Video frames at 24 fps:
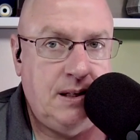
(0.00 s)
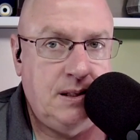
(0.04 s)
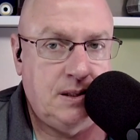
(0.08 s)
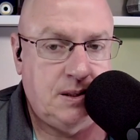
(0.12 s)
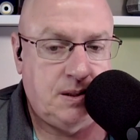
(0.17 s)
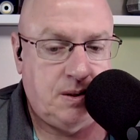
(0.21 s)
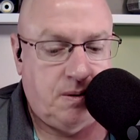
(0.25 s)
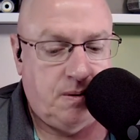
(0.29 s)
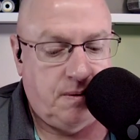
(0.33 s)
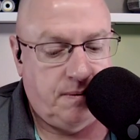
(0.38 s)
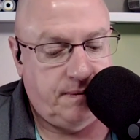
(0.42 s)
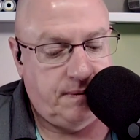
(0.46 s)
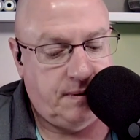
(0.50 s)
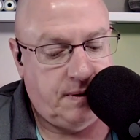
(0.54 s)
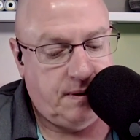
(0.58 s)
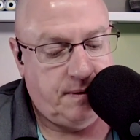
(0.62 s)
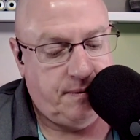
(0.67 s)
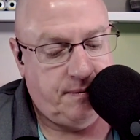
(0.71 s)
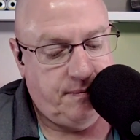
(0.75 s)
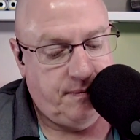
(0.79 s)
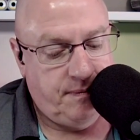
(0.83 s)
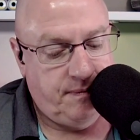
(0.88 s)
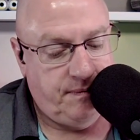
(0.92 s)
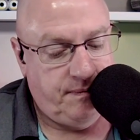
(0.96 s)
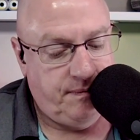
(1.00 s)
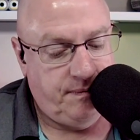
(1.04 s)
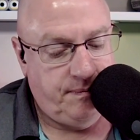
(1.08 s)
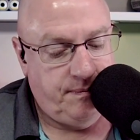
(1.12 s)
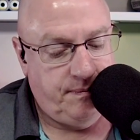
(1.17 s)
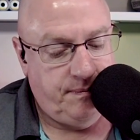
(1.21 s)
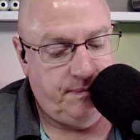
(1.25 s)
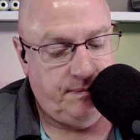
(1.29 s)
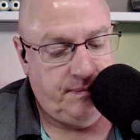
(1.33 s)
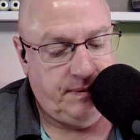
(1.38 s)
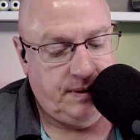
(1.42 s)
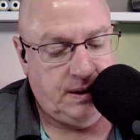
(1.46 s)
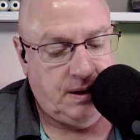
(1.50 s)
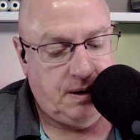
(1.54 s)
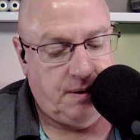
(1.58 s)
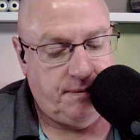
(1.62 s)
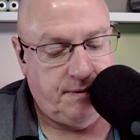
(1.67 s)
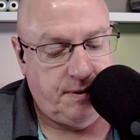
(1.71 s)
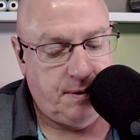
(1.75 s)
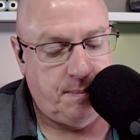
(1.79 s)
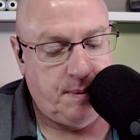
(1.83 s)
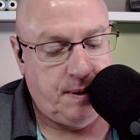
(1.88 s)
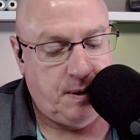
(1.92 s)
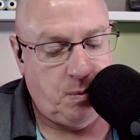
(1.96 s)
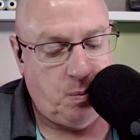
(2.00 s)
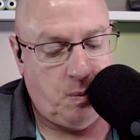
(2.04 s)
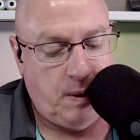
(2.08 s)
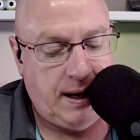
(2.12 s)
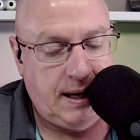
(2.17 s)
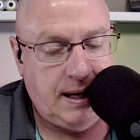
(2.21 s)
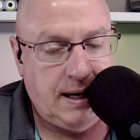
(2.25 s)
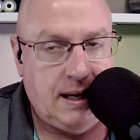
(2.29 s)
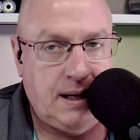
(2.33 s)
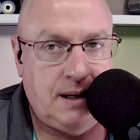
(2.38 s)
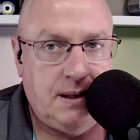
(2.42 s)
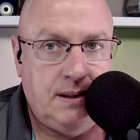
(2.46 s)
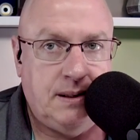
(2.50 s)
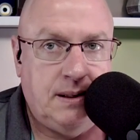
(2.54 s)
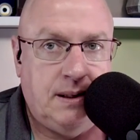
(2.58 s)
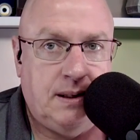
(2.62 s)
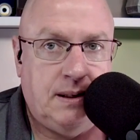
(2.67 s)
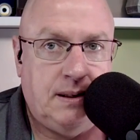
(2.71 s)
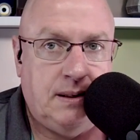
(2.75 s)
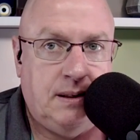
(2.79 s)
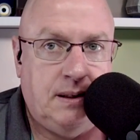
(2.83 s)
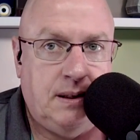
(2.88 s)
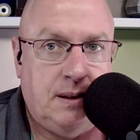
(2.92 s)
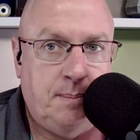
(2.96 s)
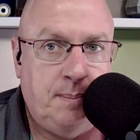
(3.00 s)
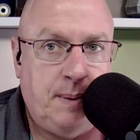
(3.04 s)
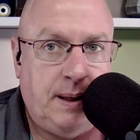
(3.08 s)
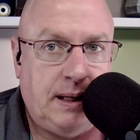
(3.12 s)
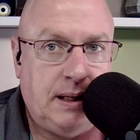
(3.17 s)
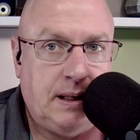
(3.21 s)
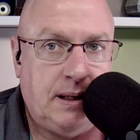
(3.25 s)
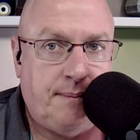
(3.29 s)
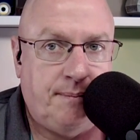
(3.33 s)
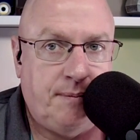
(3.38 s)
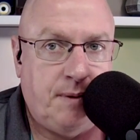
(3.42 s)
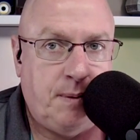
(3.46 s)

So if you've you know, if you've been waiting, they're they're picking up the